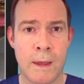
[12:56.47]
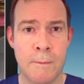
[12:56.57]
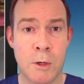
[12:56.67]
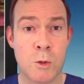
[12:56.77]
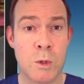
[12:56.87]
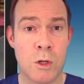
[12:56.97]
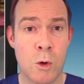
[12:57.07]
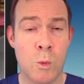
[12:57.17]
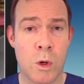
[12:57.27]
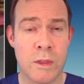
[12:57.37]
because we
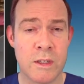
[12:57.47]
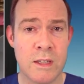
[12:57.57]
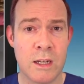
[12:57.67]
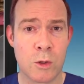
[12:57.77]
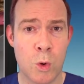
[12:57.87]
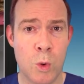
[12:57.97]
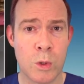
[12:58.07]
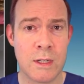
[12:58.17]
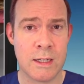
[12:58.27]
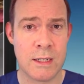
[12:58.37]
don't want the XEN
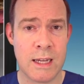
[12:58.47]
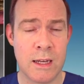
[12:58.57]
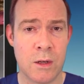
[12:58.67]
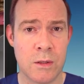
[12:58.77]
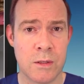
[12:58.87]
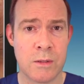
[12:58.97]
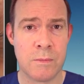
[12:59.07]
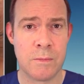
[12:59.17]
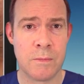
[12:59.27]
caught in tenons.